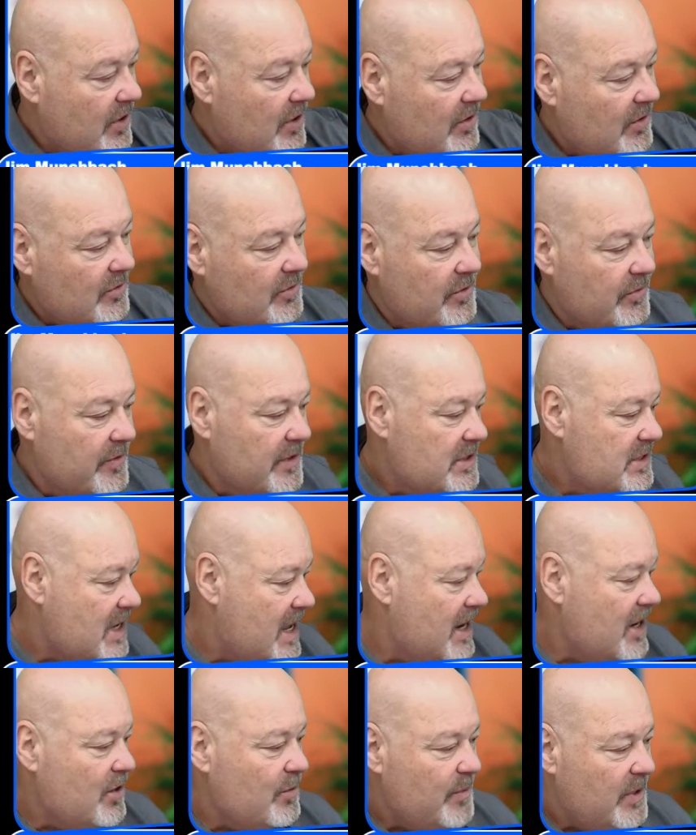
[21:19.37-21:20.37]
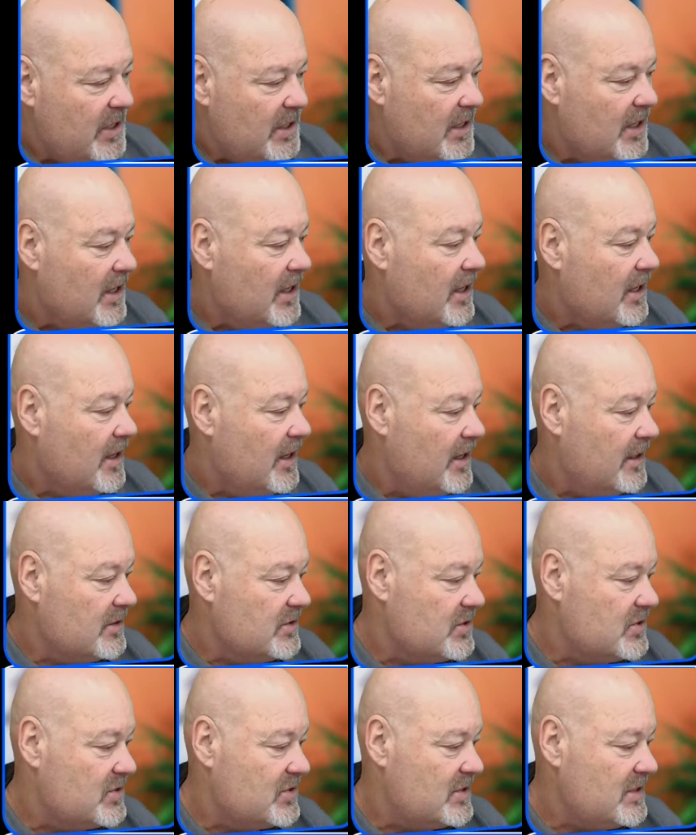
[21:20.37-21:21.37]
go, the retirement, and
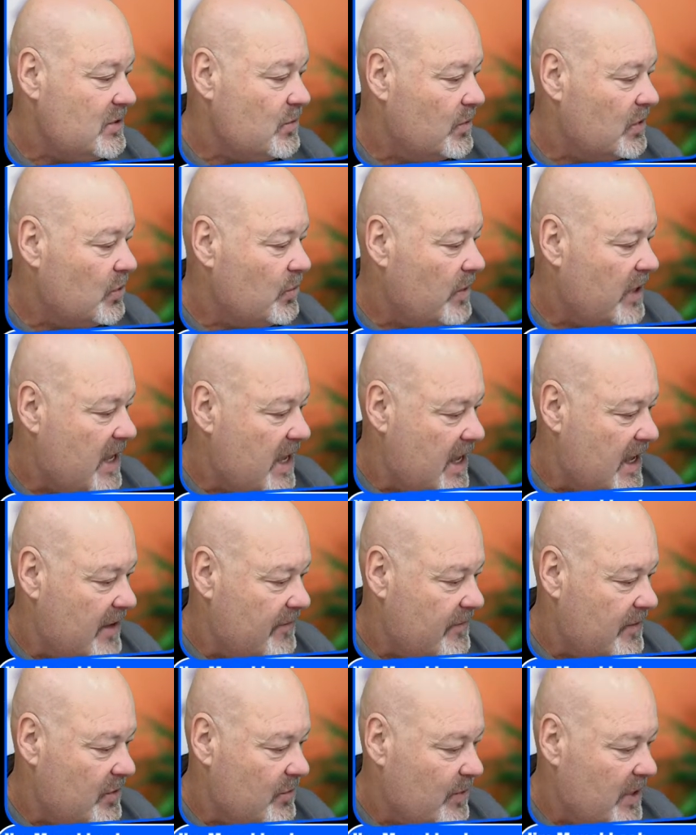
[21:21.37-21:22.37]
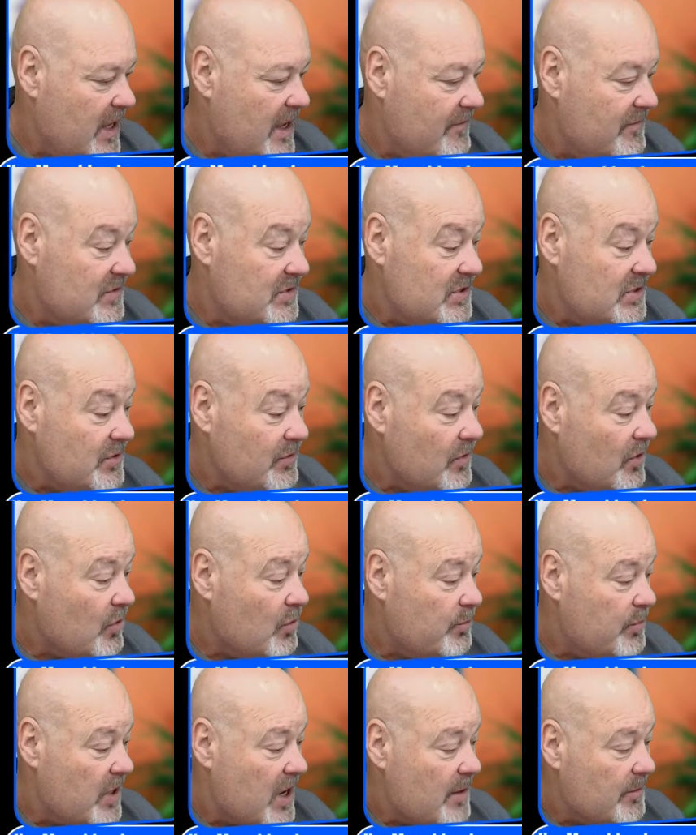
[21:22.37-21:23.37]
just see what do we have here. We have zero
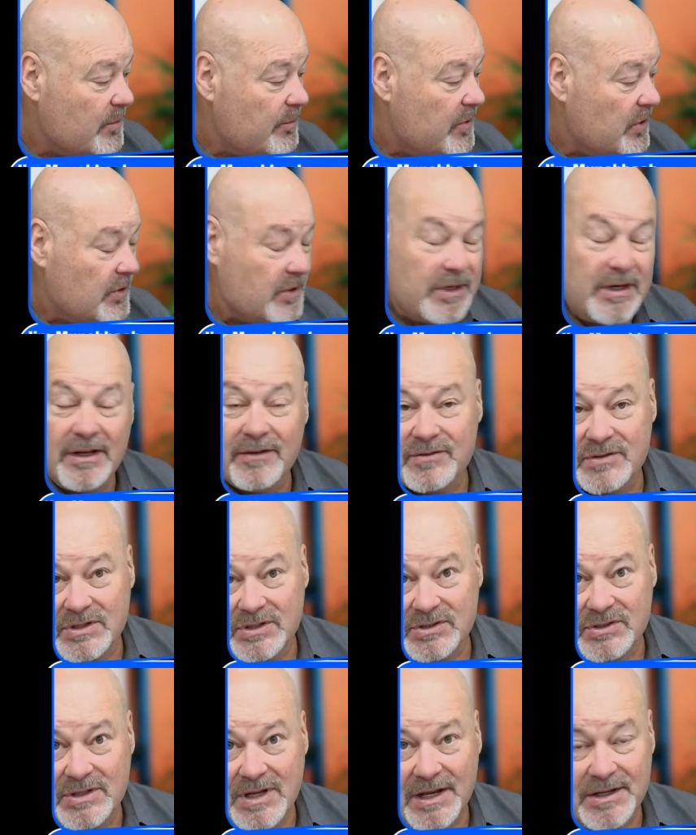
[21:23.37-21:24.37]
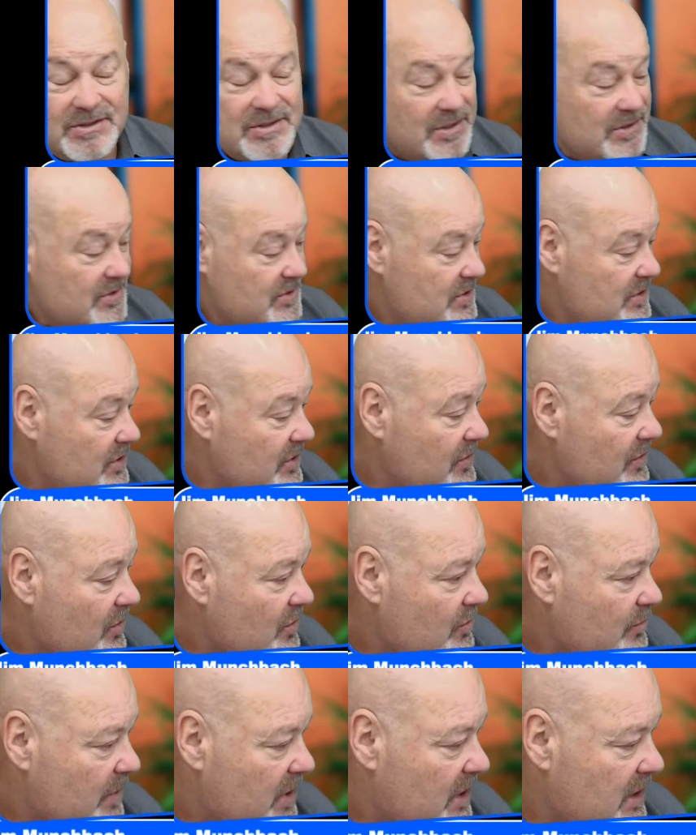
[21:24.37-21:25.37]
probability of success and
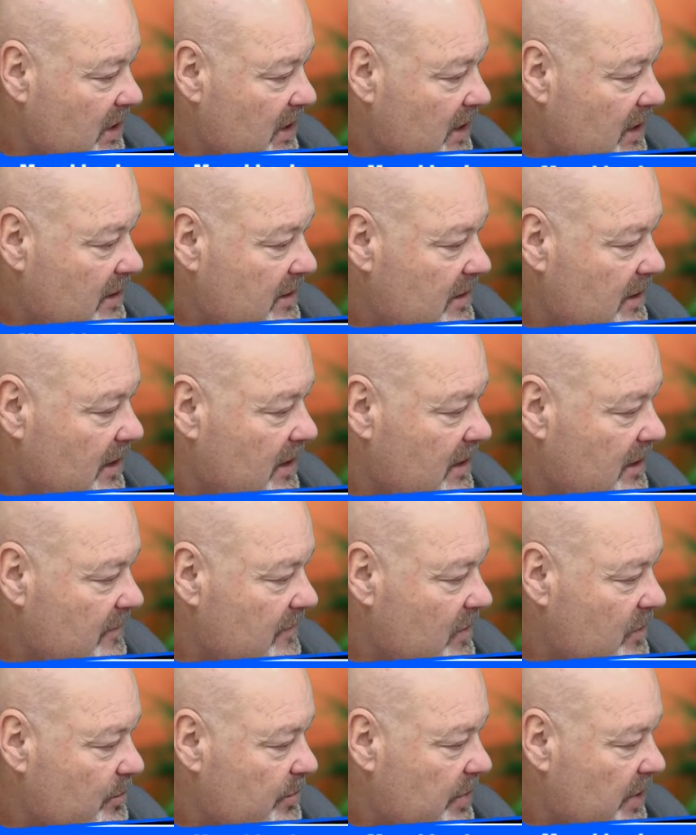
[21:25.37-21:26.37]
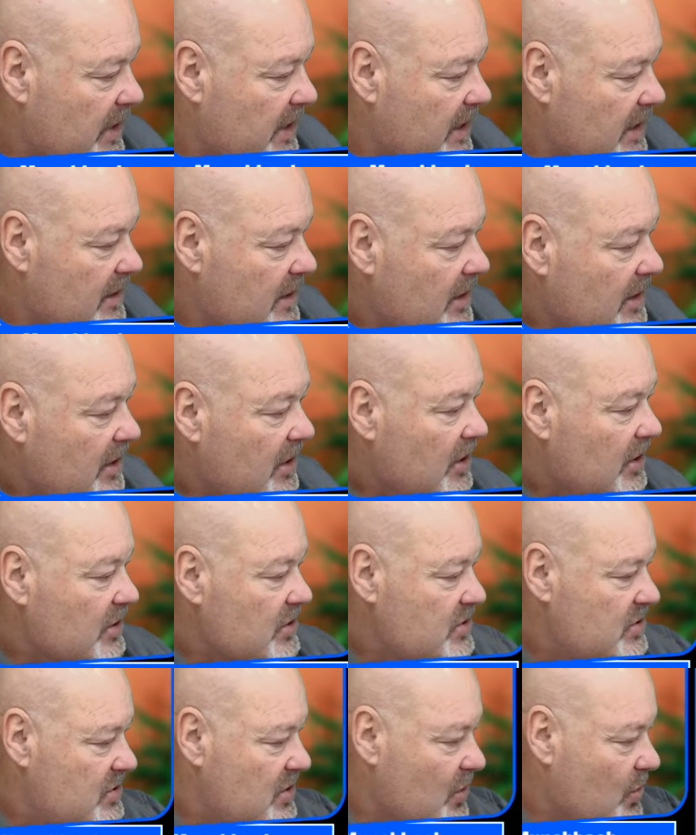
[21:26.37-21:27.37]
zero money at the end of the plan.
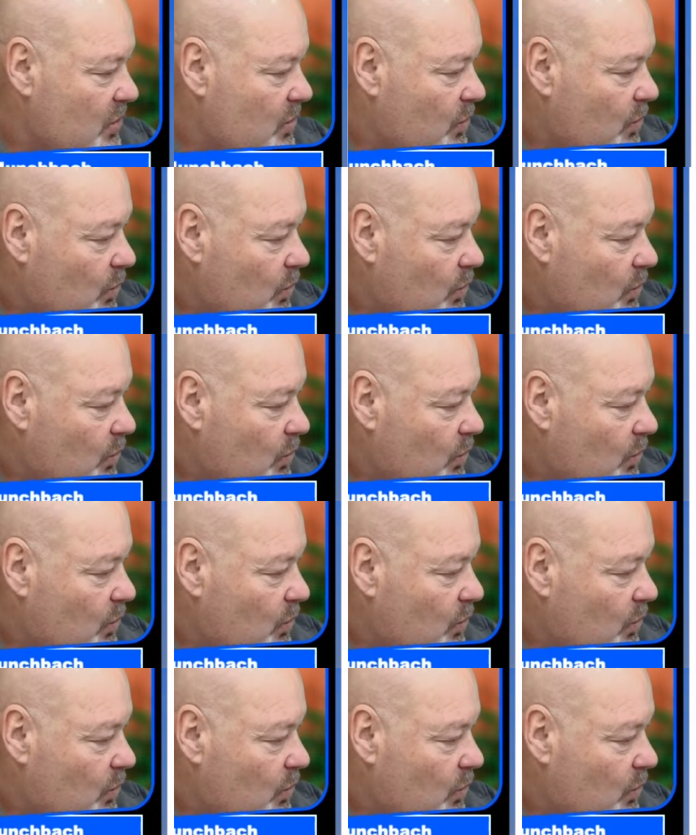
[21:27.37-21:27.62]
So